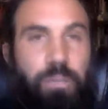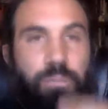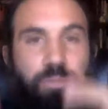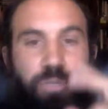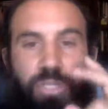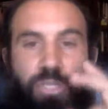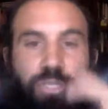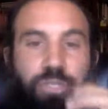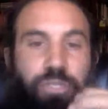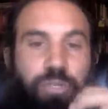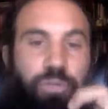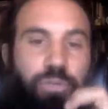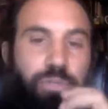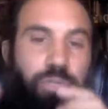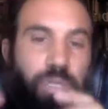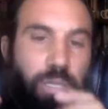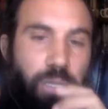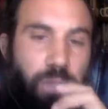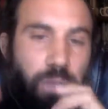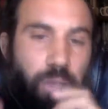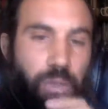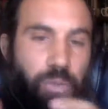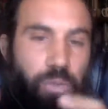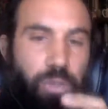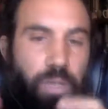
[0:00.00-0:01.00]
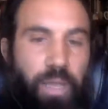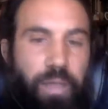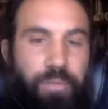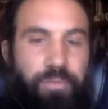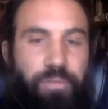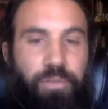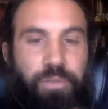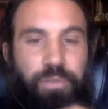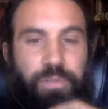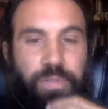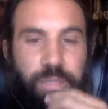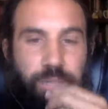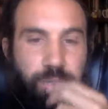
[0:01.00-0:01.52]
I'm just using low
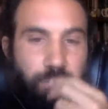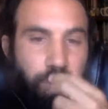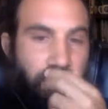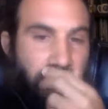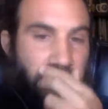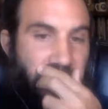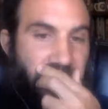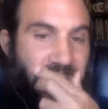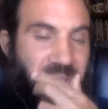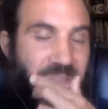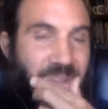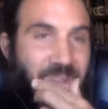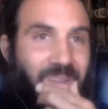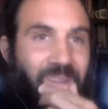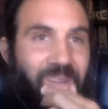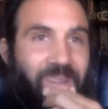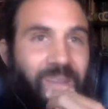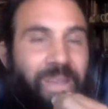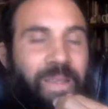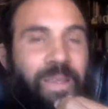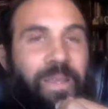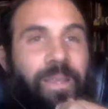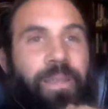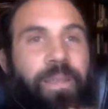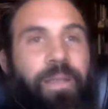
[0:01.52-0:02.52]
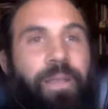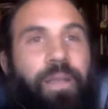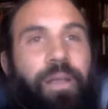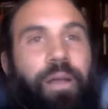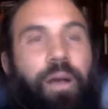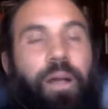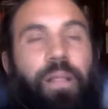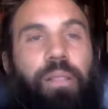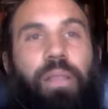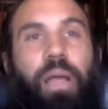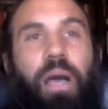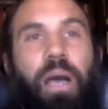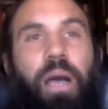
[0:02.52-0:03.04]
levels. That's what I hear
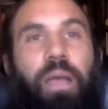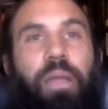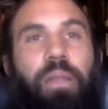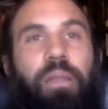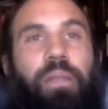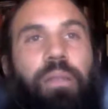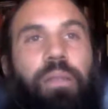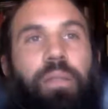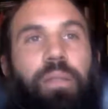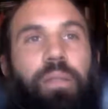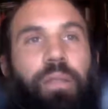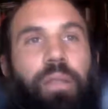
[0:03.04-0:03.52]
a lot.